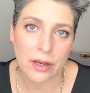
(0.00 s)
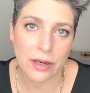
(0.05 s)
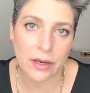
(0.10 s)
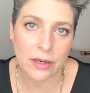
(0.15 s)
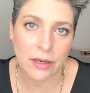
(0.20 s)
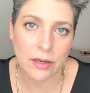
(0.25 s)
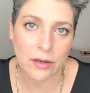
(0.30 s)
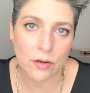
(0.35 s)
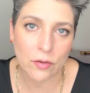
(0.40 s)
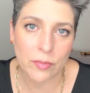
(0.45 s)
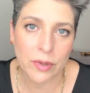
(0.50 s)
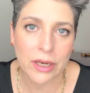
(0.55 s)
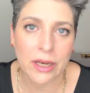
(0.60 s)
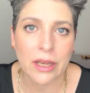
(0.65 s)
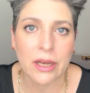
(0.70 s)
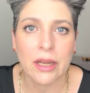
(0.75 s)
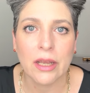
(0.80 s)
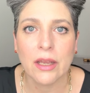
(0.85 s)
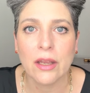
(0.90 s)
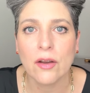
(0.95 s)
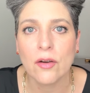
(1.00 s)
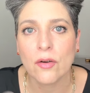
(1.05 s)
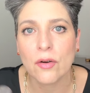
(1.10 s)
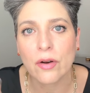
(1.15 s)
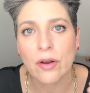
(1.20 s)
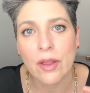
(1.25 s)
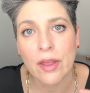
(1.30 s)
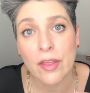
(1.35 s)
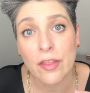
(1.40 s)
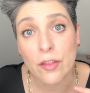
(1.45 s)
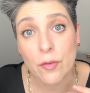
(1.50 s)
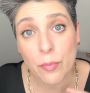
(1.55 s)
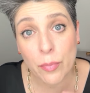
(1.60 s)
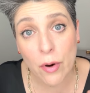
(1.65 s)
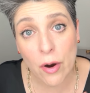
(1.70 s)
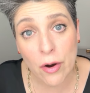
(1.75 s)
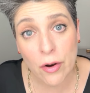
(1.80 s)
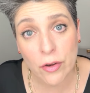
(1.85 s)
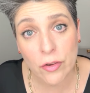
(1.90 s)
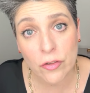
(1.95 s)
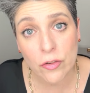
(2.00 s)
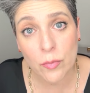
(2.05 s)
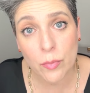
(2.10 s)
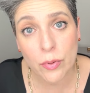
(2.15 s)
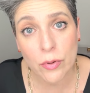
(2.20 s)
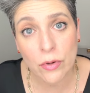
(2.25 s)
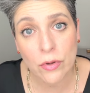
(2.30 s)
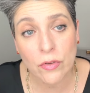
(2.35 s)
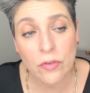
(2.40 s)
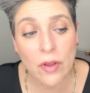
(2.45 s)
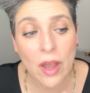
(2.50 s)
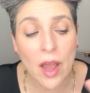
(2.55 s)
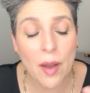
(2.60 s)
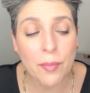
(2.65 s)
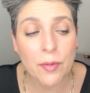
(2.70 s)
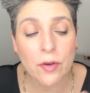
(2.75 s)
and illuminating or the products you put on top,